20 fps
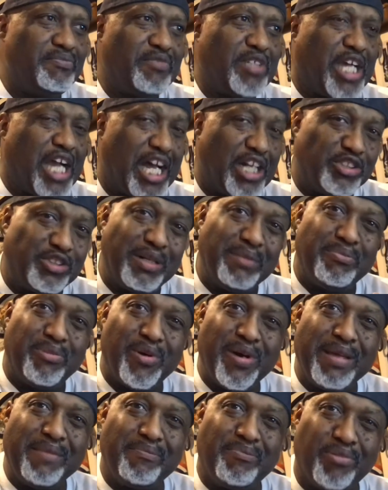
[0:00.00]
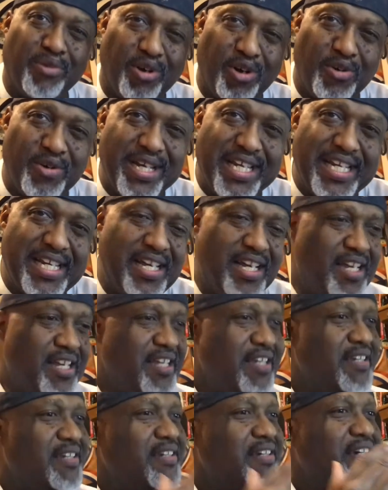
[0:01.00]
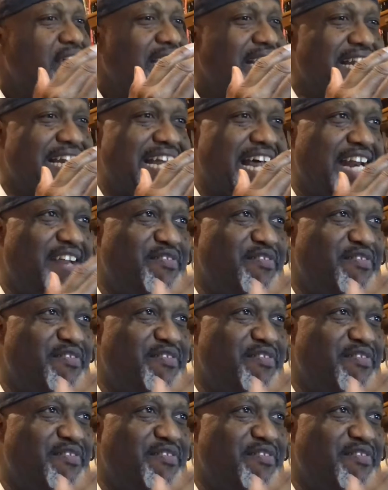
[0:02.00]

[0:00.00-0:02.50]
Country Boy Brewing, not